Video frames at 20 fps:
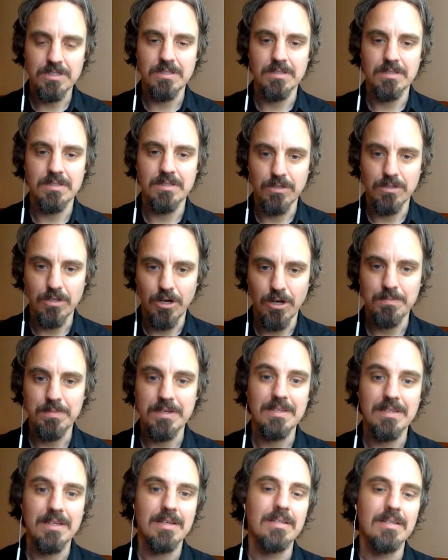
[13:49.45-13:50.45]
the
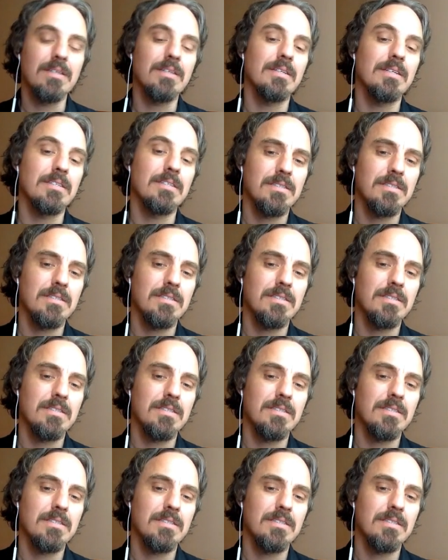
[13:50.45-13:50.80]
topic that